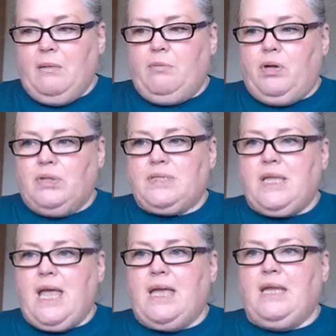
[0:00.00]
Plus
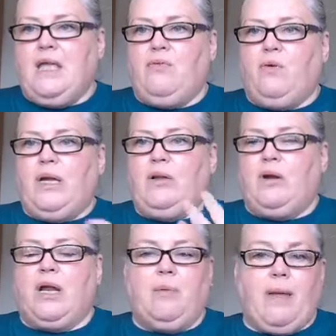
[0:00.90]
then, if we
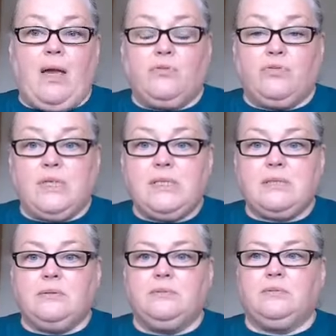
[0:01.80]
look at our
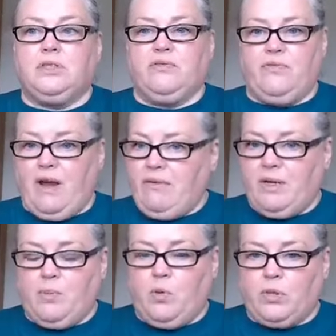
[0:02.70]
boundaries, which are very
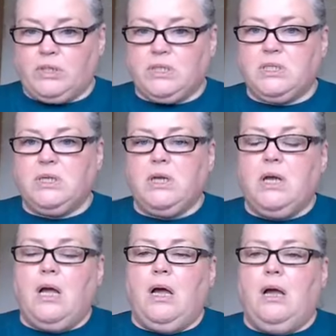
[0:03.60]
important,
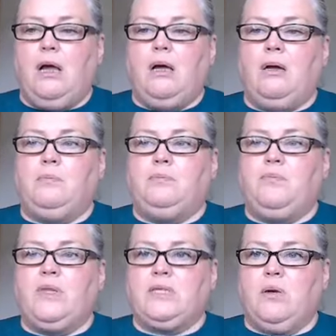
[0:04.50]

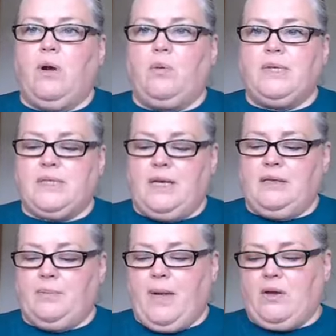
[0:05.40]
so are we
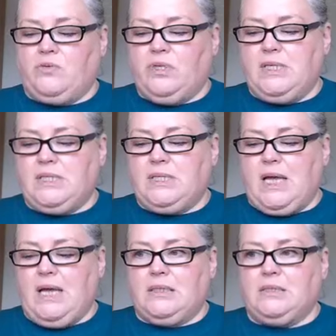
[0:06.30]
setting the boundaries,
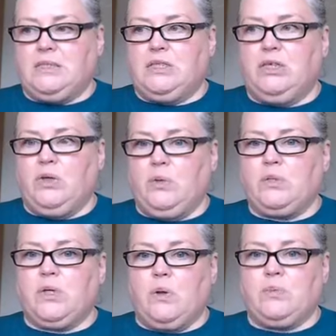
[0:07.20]
and to
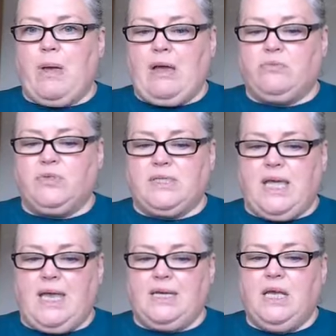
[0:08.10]
use those boundaries
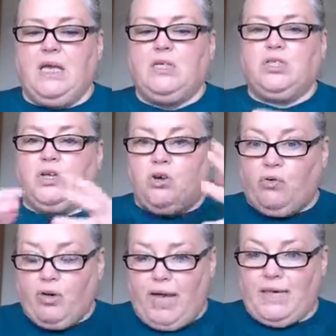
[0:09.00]
then to
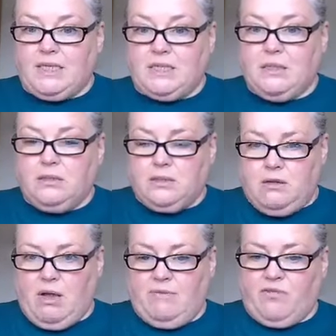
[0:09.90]
create
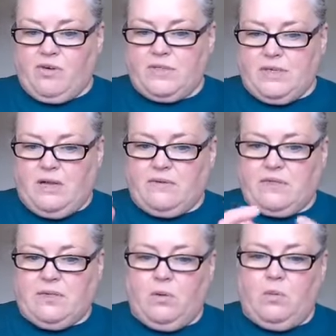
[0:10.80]
time for ourselves.
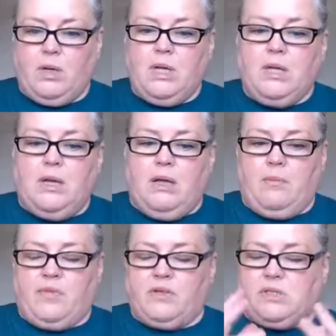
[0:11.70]
So
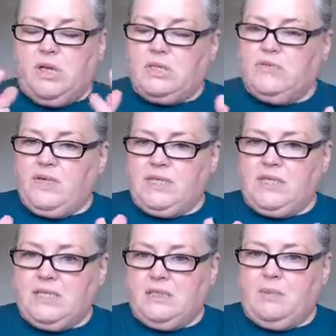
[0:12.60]
there's lots of
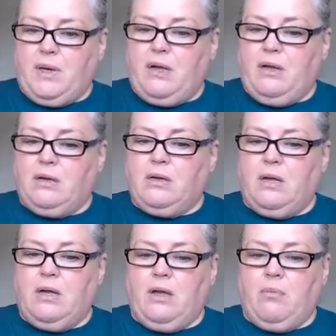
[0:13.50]
ideas in the blog
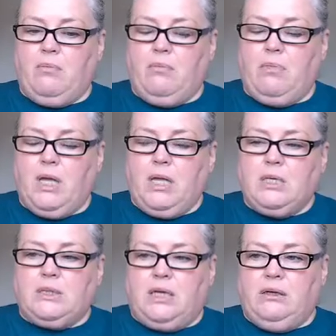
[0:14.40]

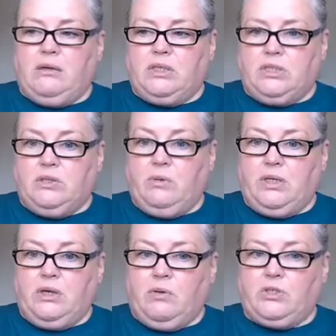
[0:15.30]
that you can do, and
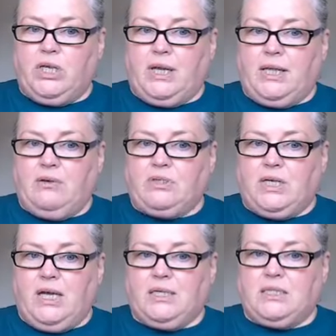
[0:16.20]
you can go and check it out
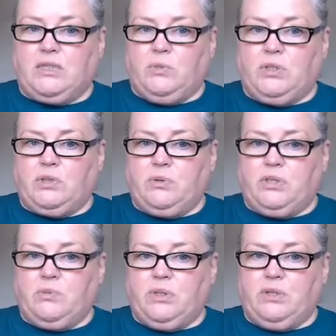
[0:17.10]
at
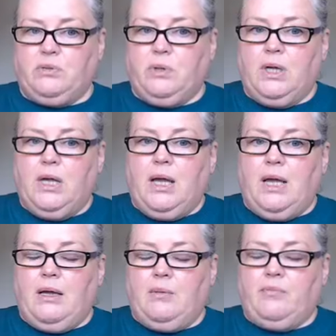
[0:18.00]

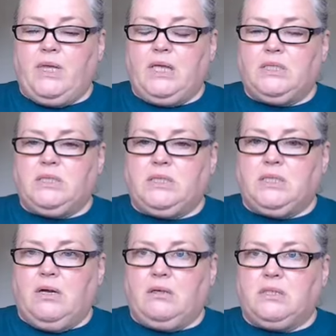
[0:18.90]

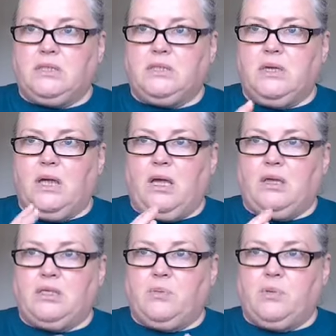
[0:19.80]

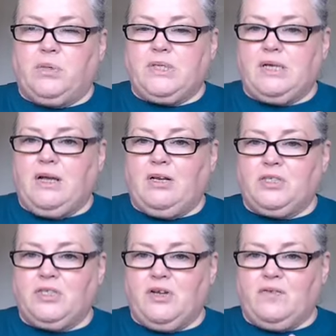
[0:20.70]

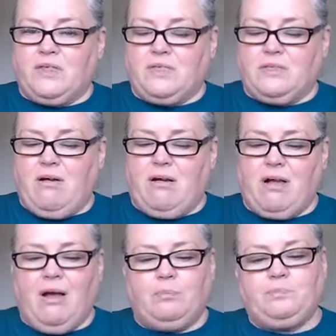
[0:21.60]

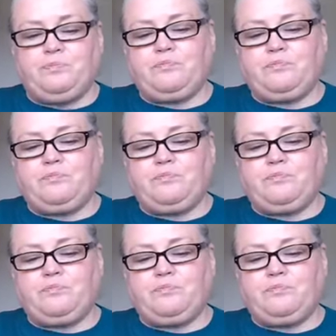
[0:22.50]
www.DeborahByrnePsychologyServices.com.